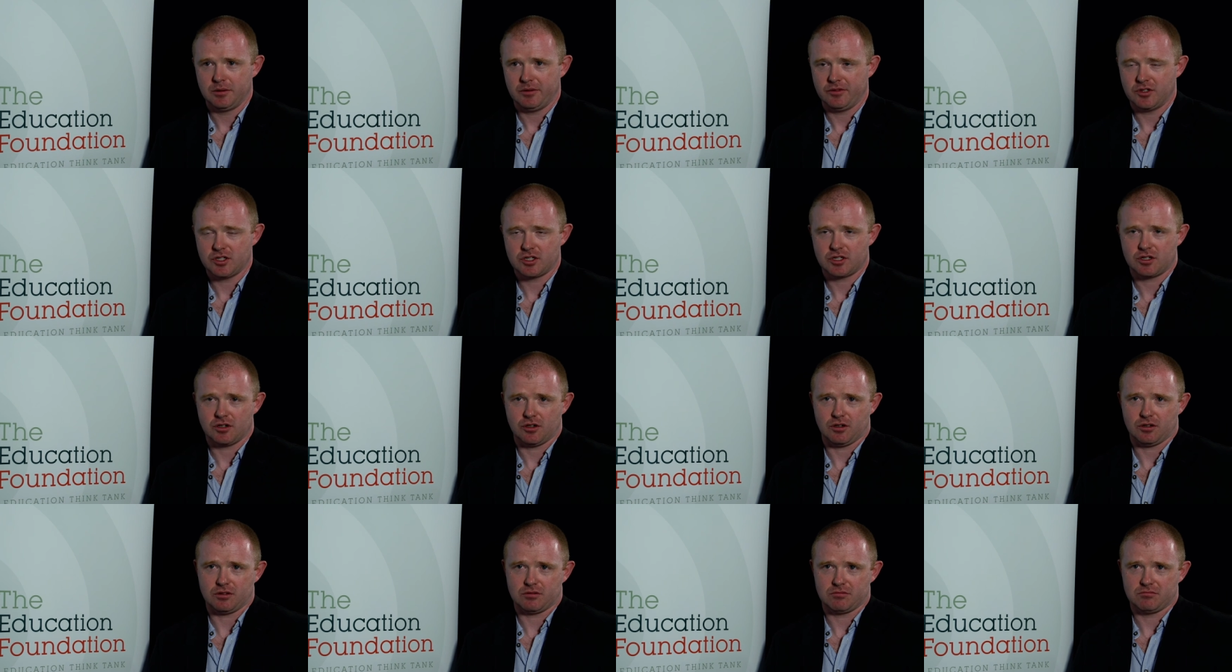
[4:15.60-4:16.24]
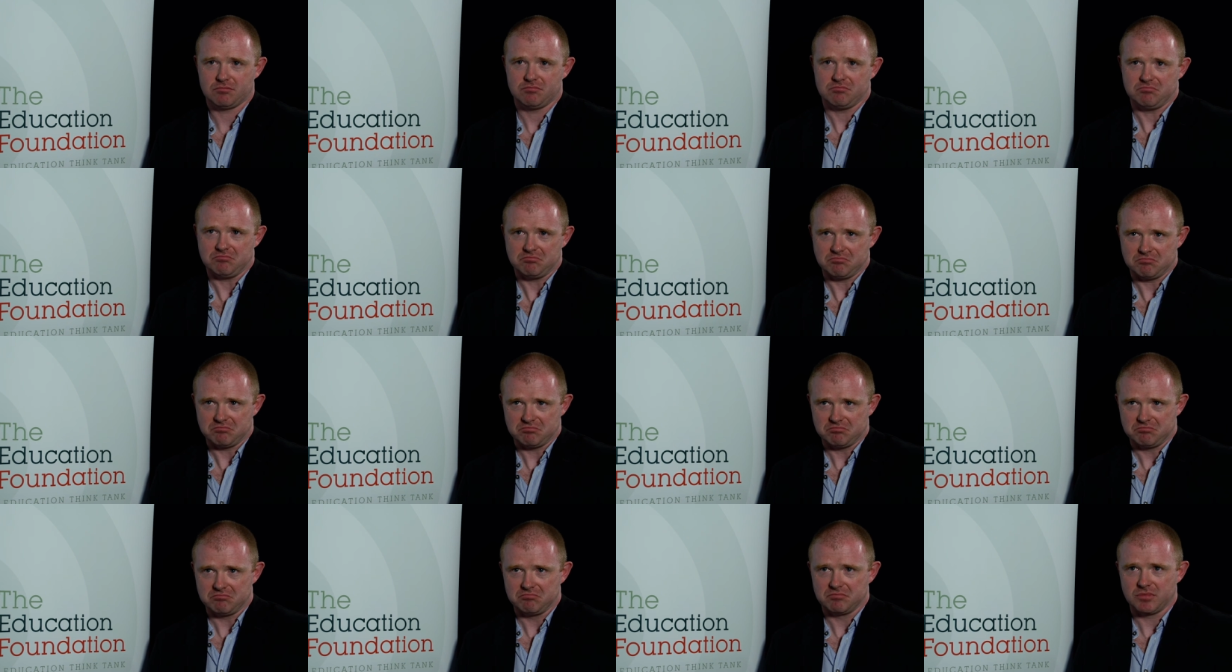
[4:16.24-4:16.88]
Just got
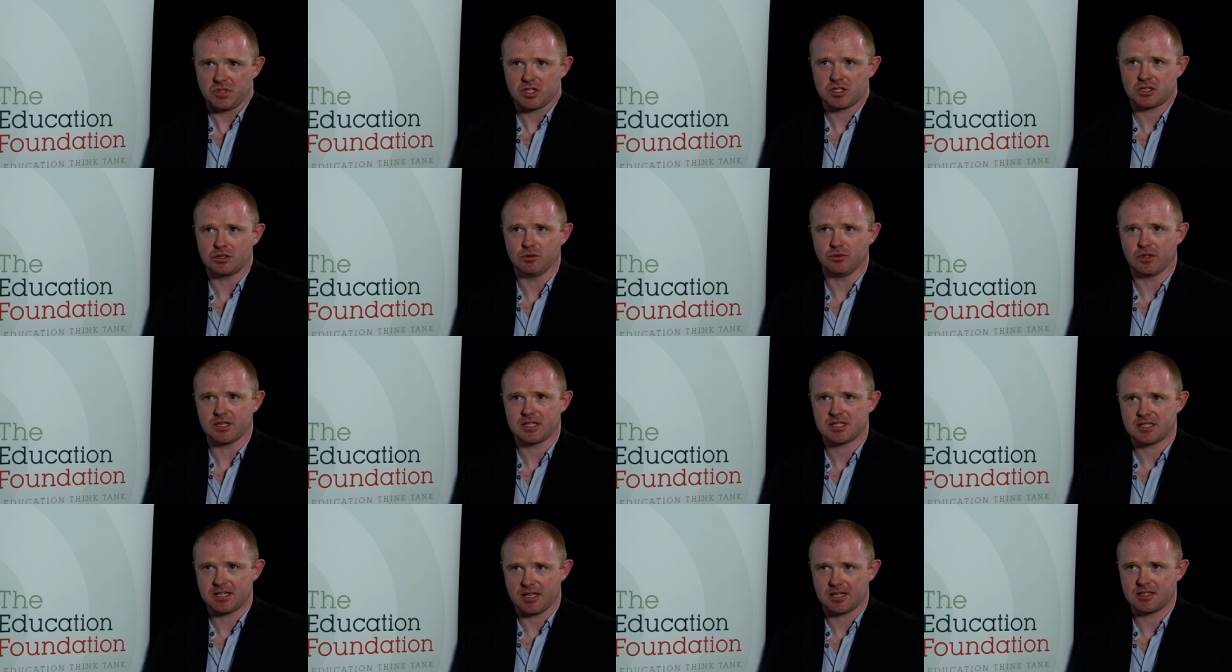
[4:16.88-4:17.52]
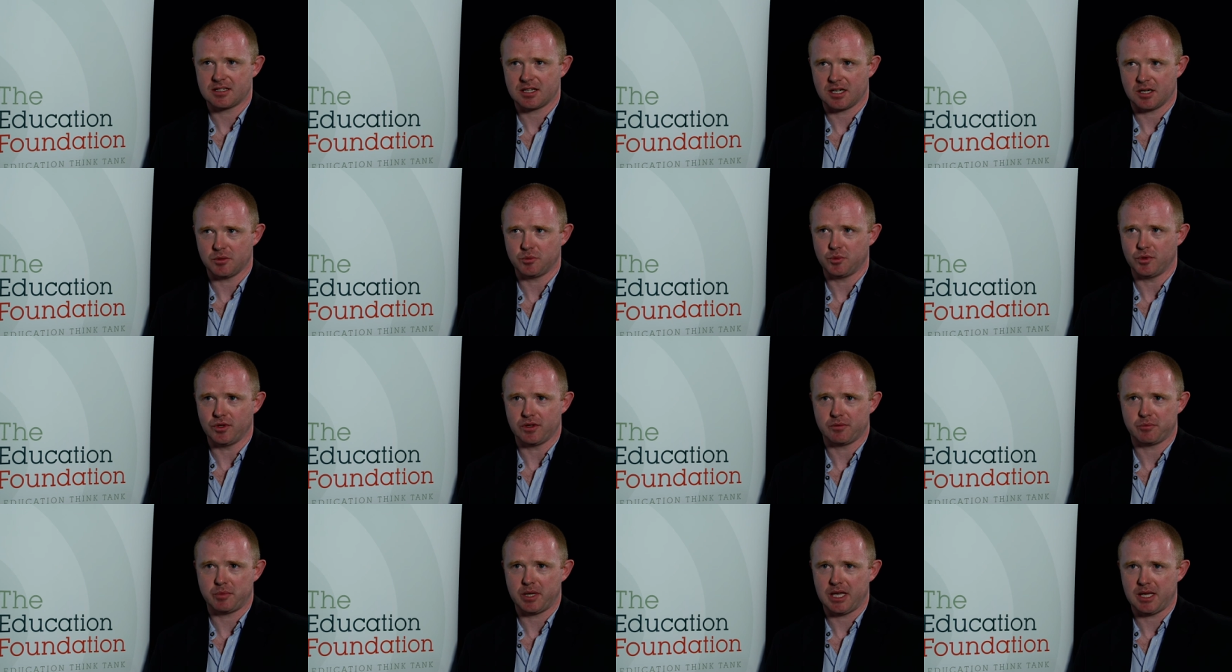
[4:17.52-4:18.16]
a school that's set up
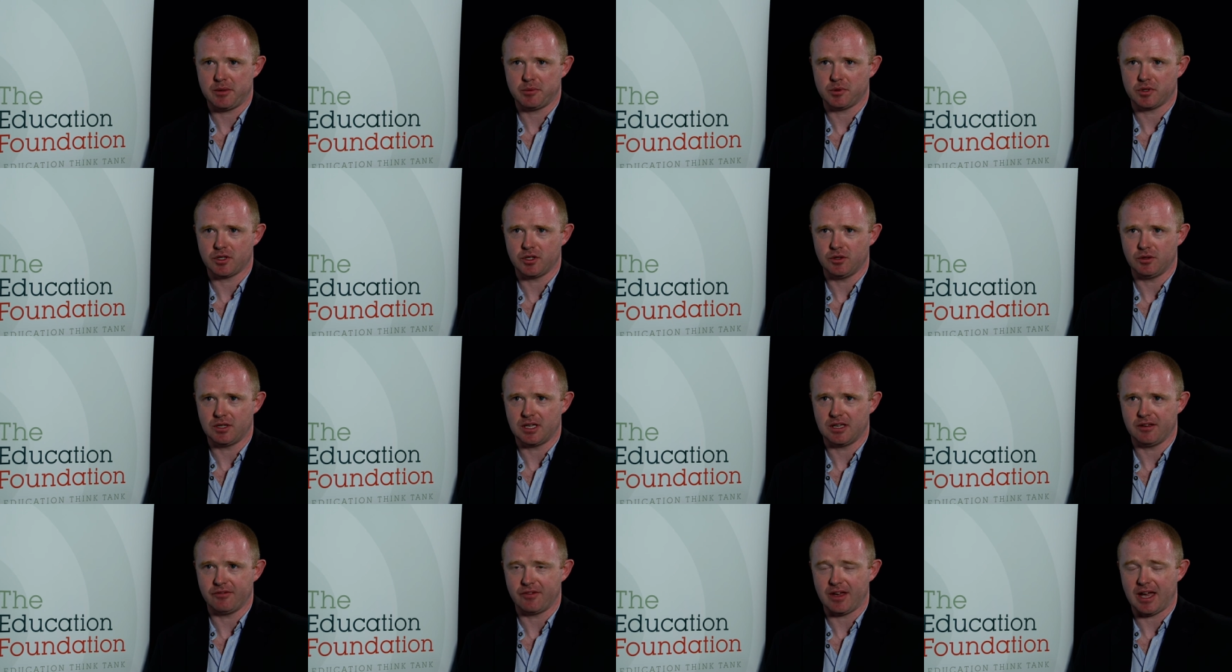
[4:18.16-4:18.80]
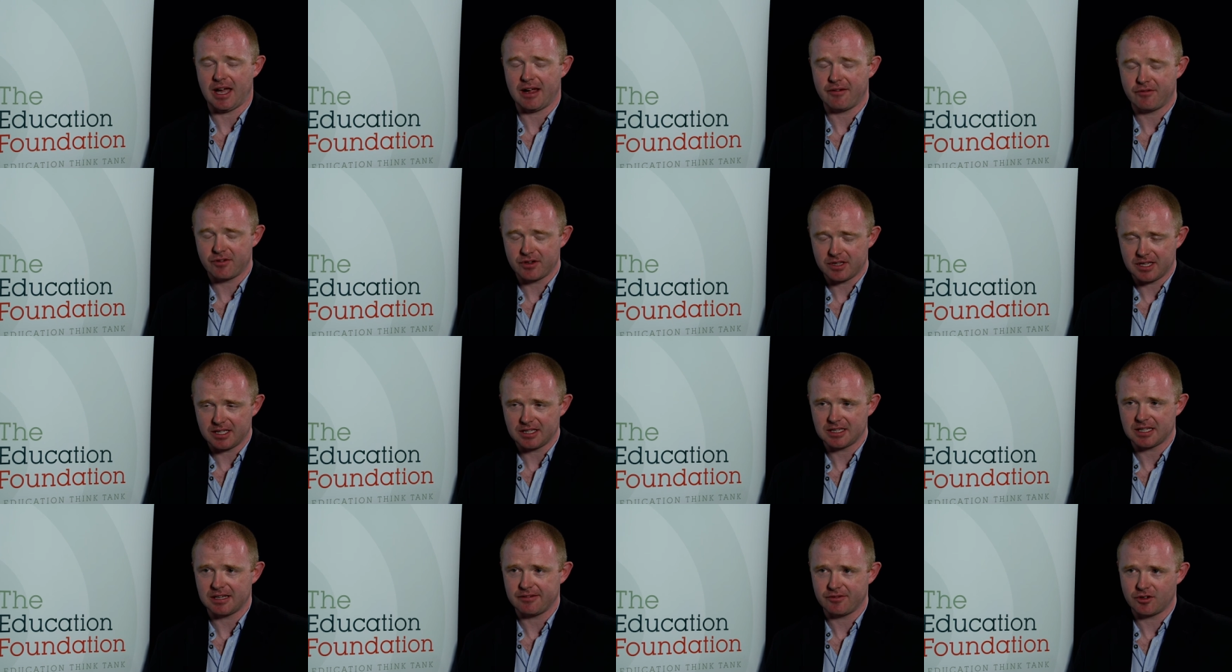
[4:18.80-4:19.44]
with people who give
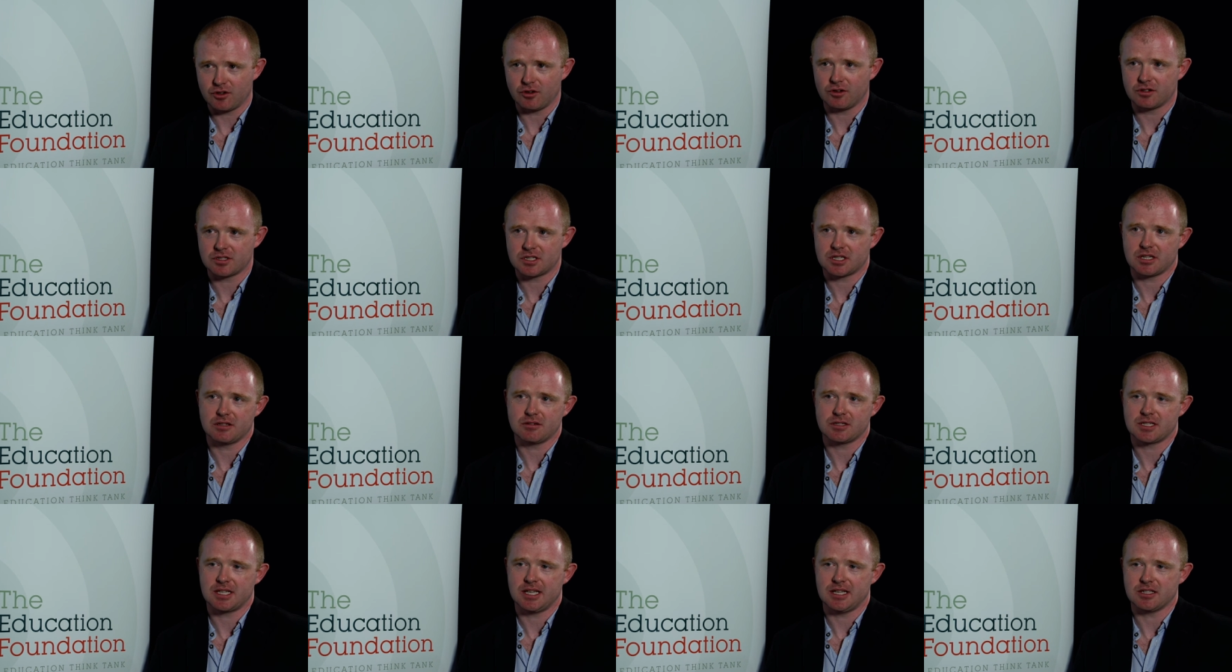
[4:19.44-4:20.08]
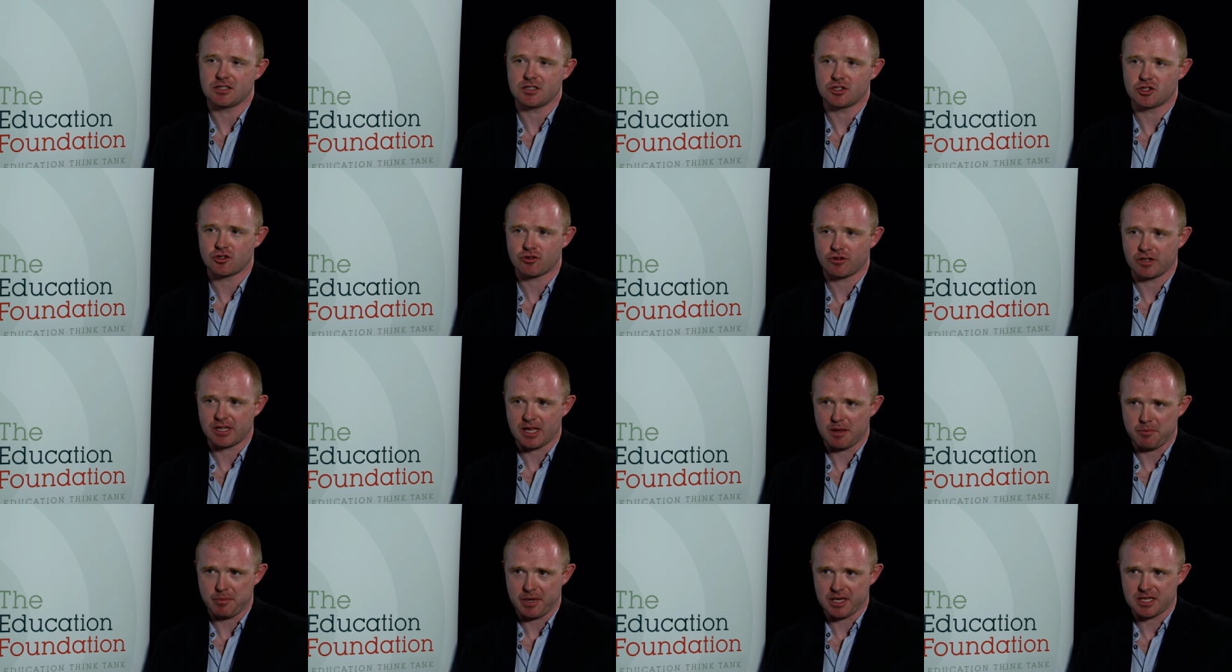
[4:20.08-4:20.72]
everything they've got to those kids and
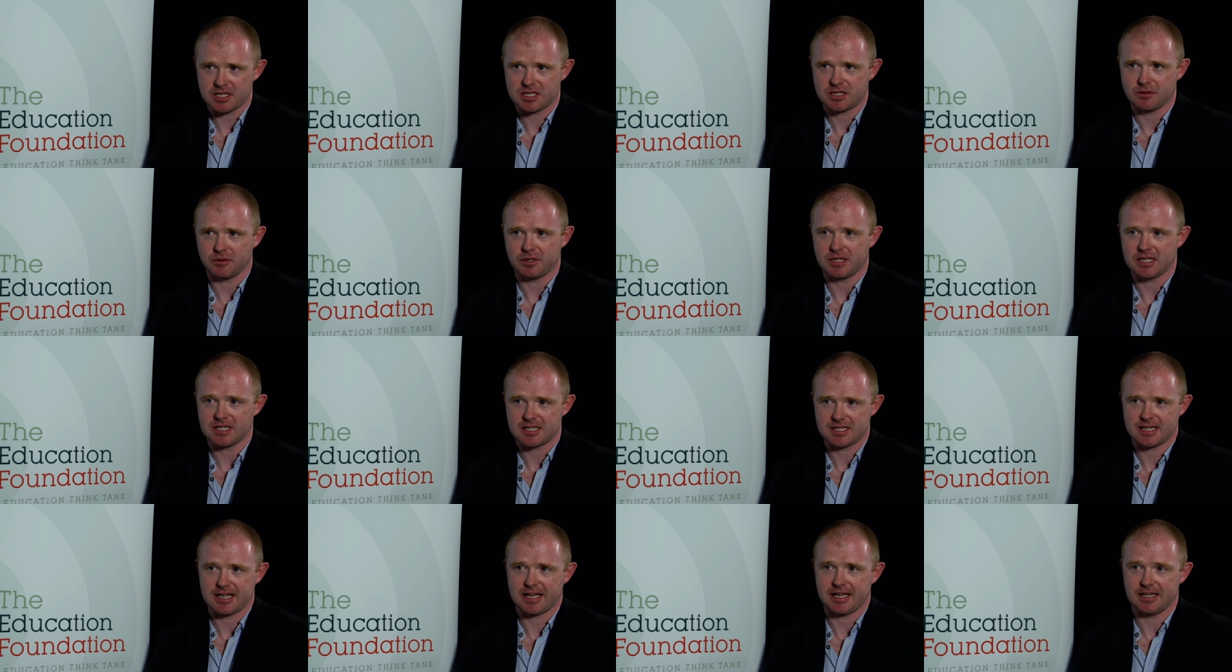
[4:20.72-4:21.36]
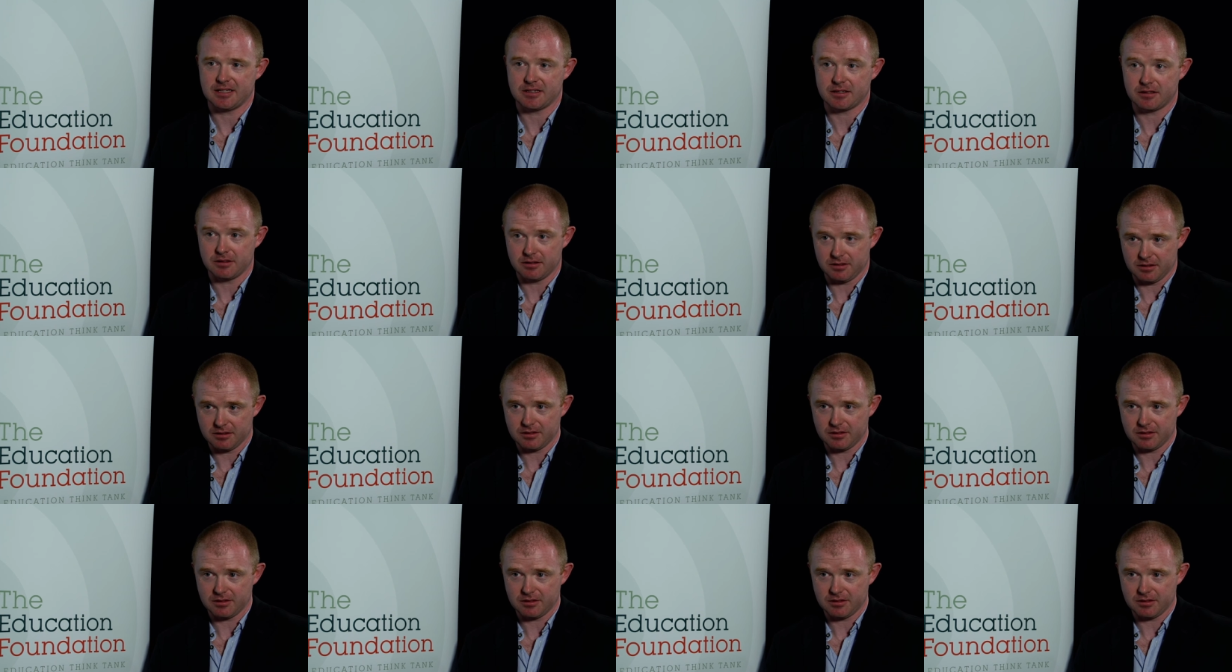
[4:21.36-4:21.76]
try their best to understand